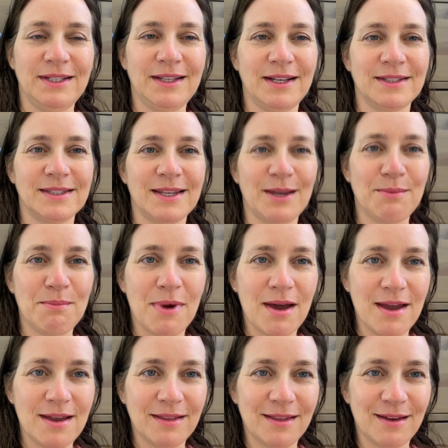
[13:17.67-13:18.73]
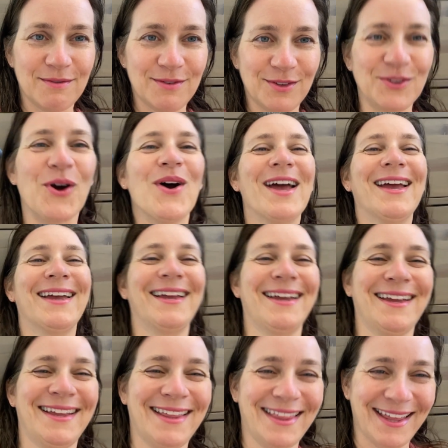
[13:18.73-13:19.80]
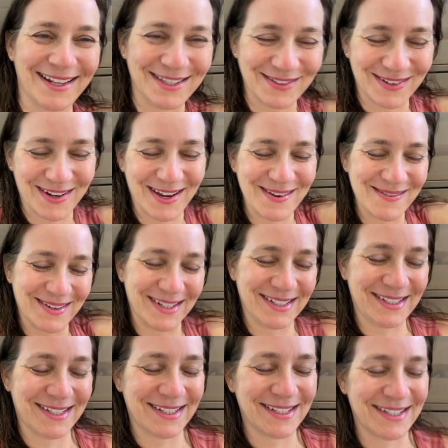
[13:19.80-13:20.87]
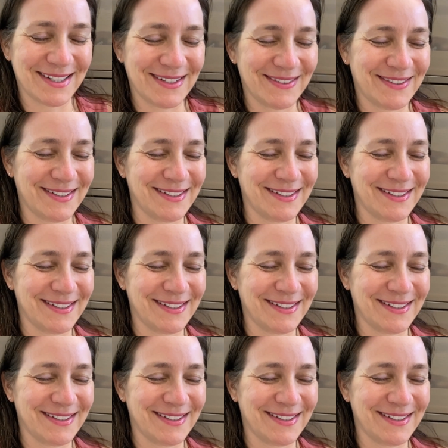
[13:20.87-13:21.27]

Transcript: that's like my level. No, that's what I wanted to do.